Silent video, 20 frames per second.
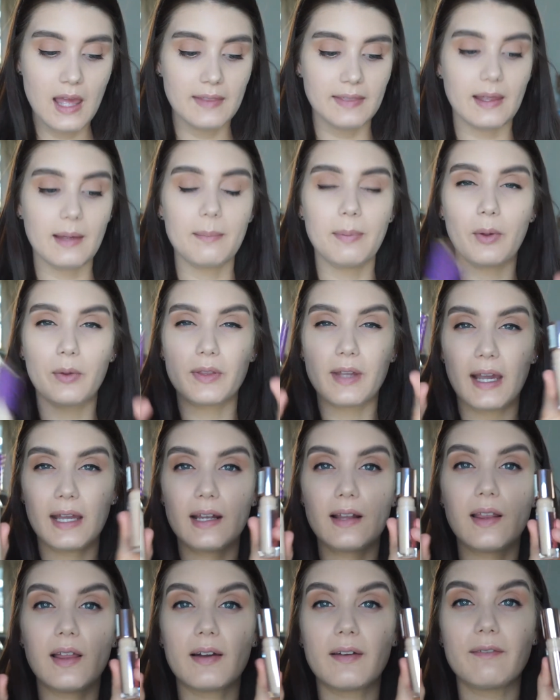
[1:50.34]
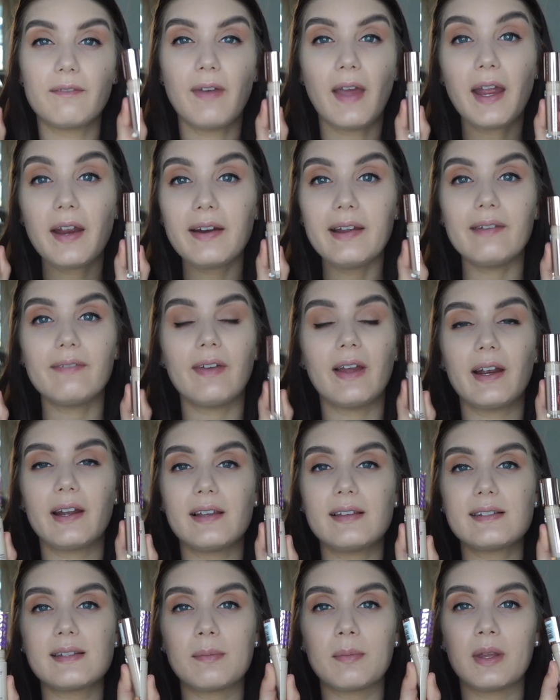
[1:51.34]
They both kind of look very, very
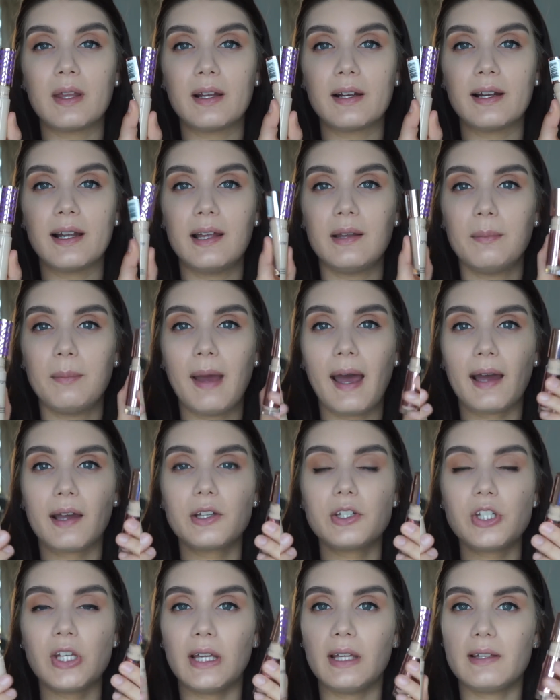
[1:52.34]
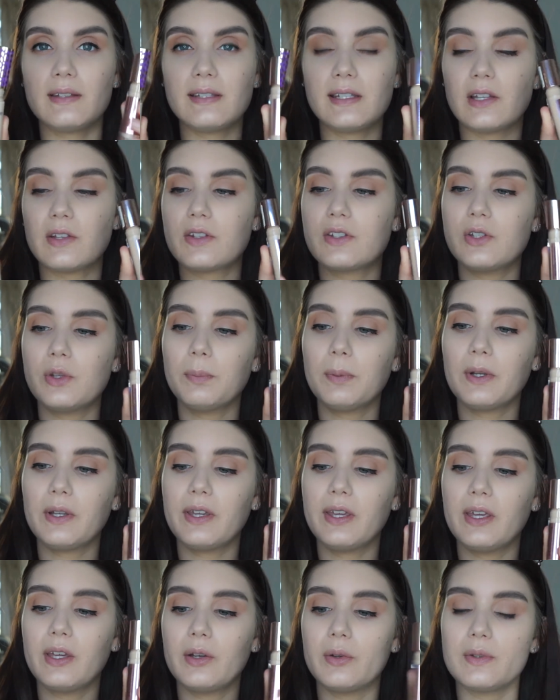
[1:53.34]
similar in packaging. Still super
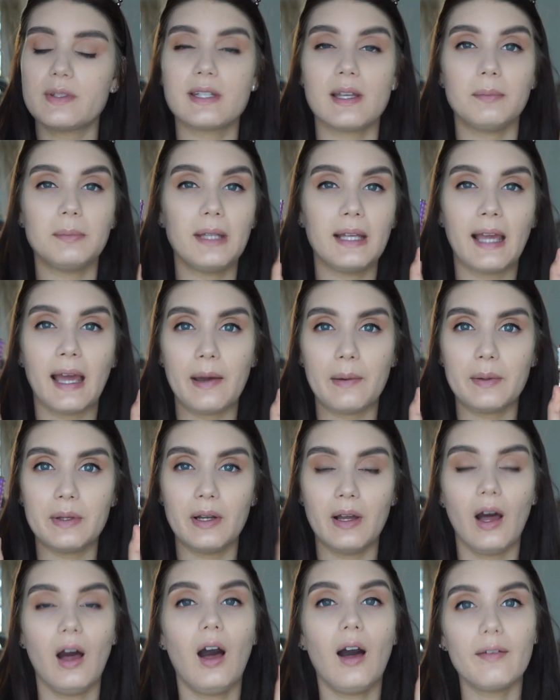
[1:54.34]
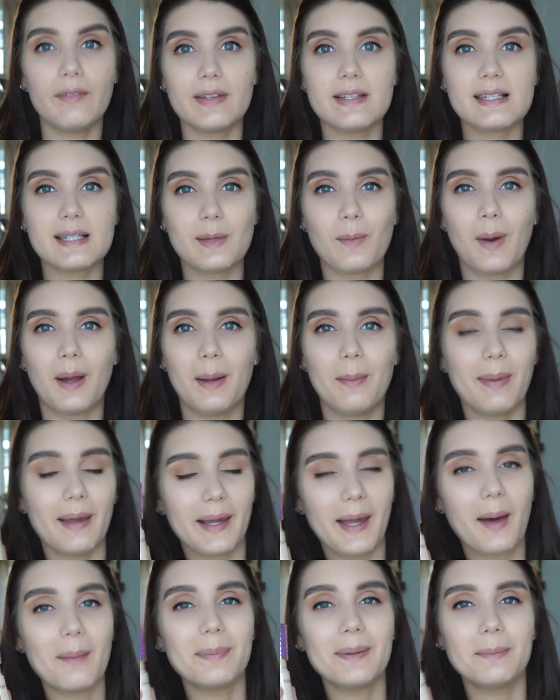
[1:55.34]
cute, something I would obviously want to
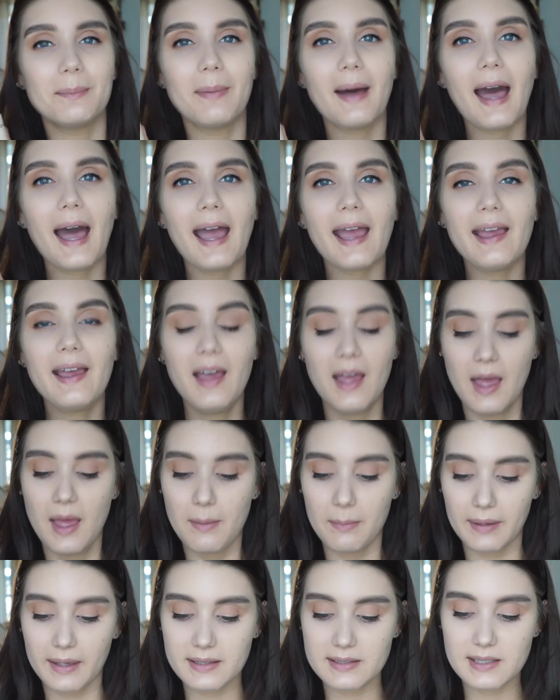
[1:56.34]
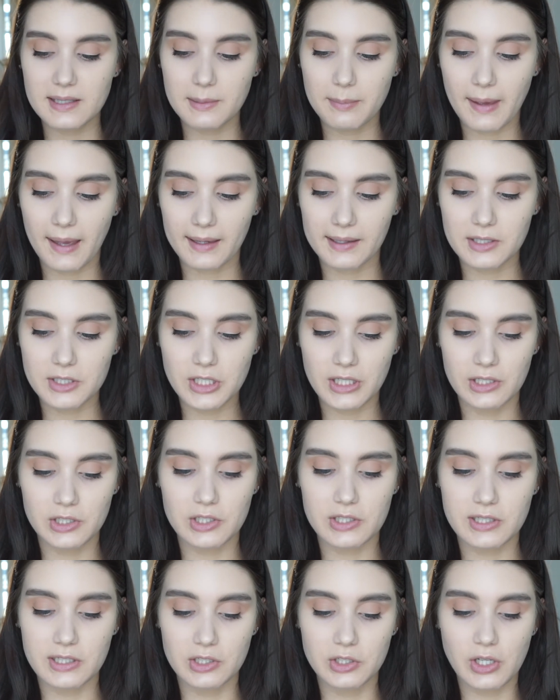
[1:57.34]
pick up and buy because of the packaging
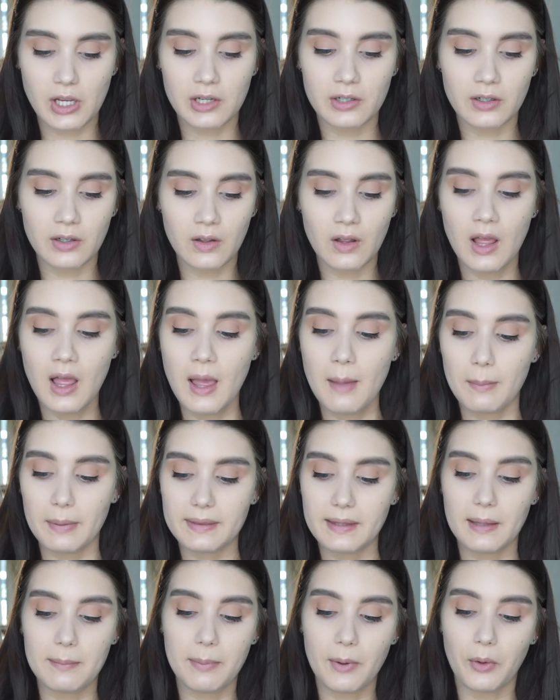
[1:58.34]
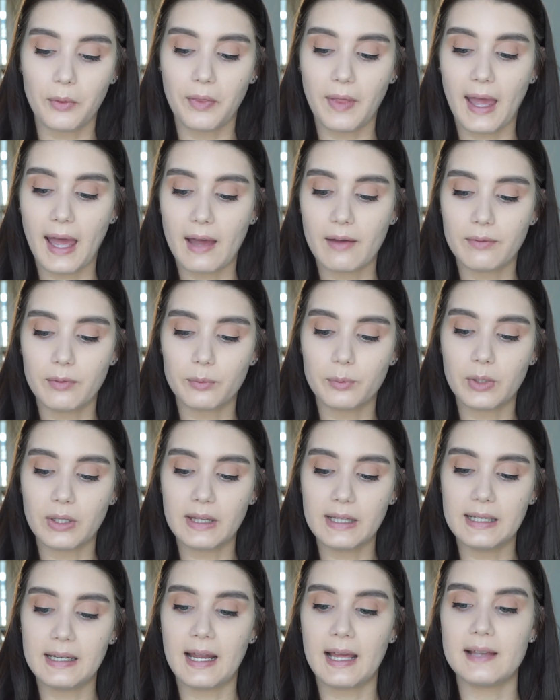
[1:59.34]
just in general. But they both have
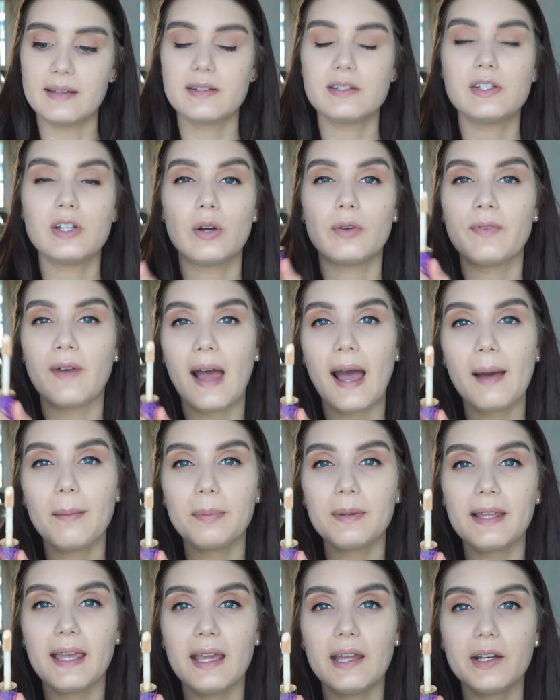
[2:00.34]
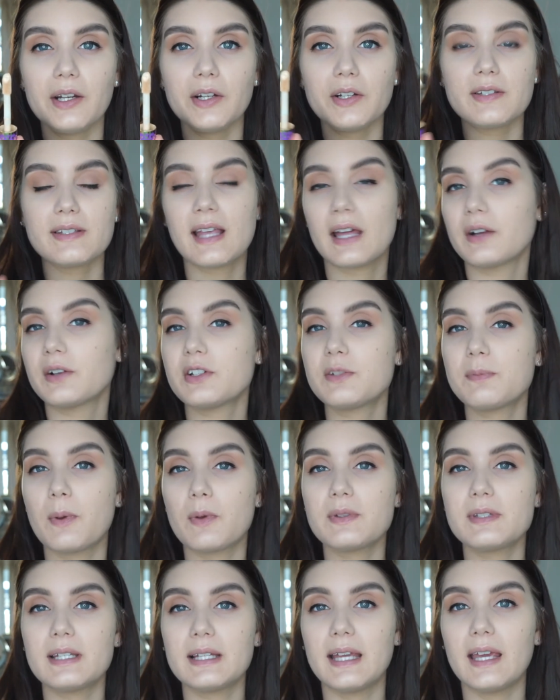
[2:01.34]
really nice dofa applicators that are
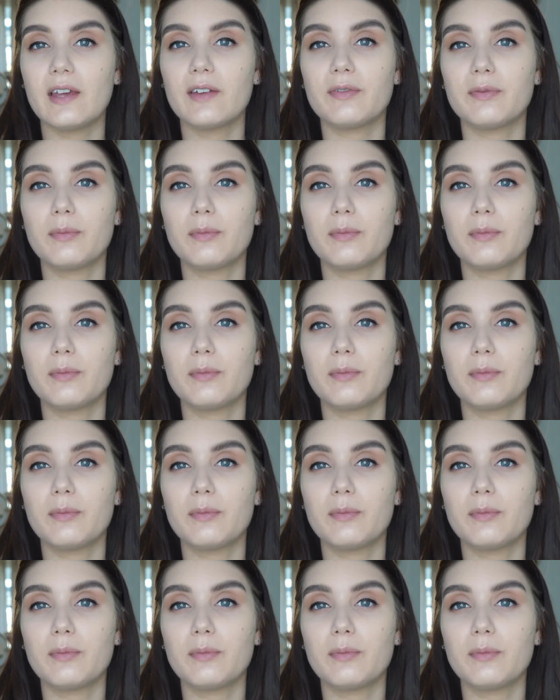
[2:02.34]
supposed to give